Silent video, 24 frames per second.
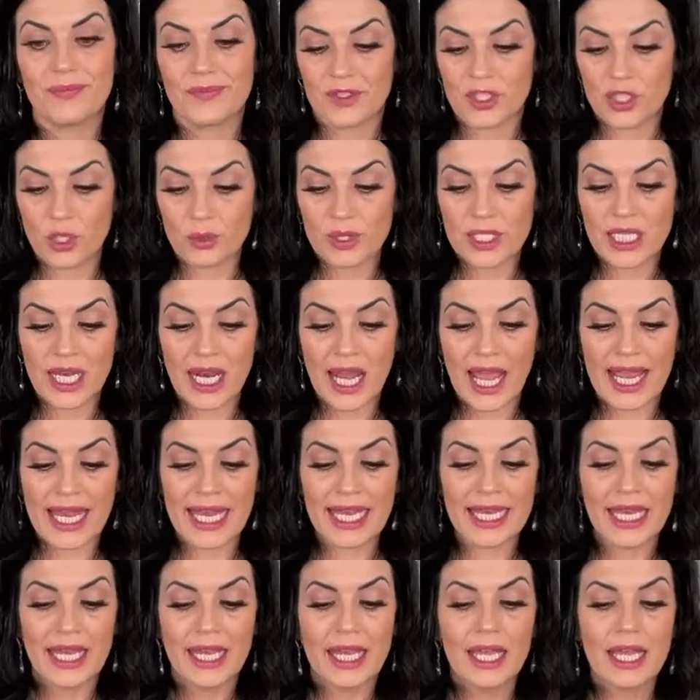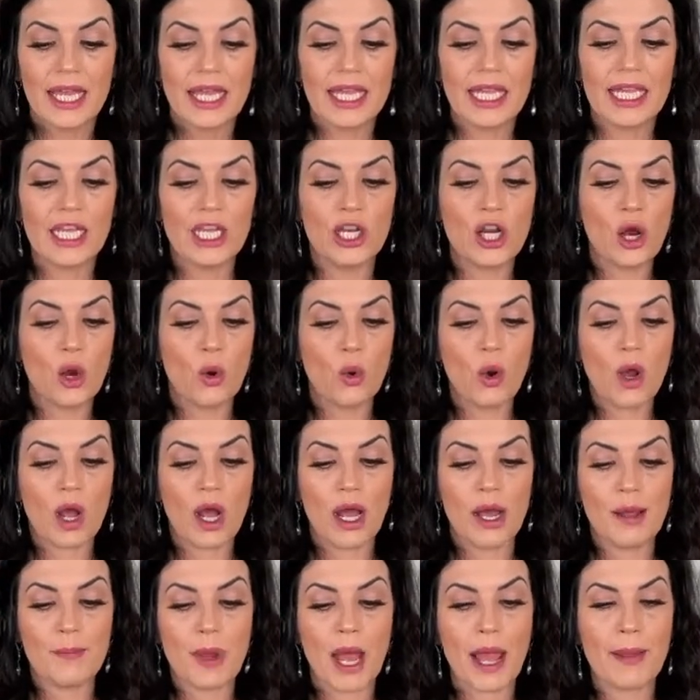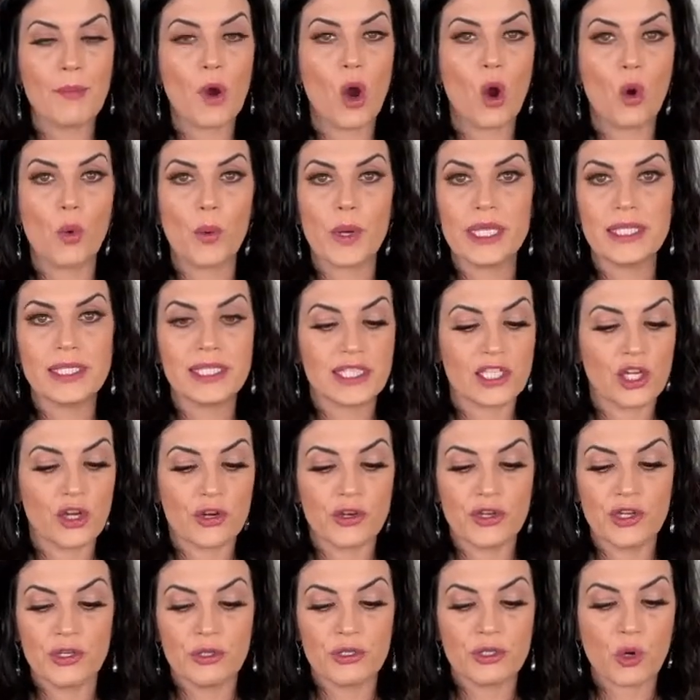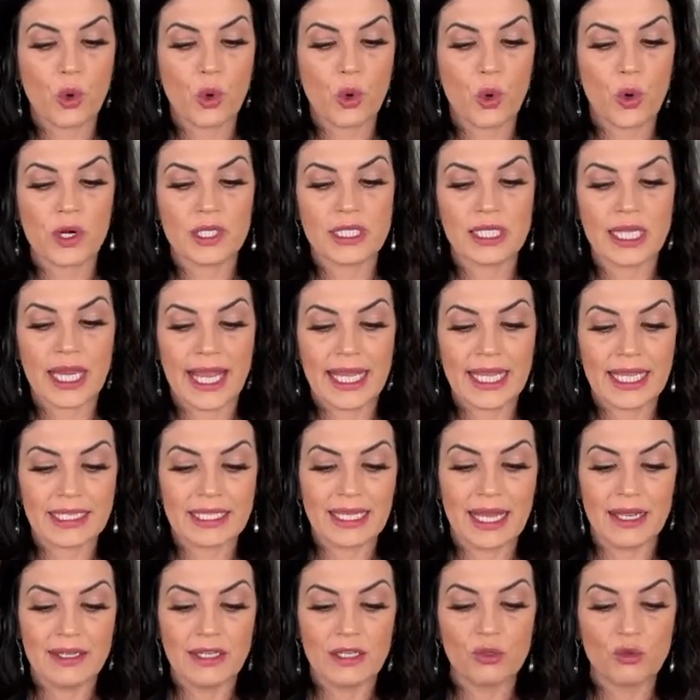So tonight, you know, um, I'm always steering you towards like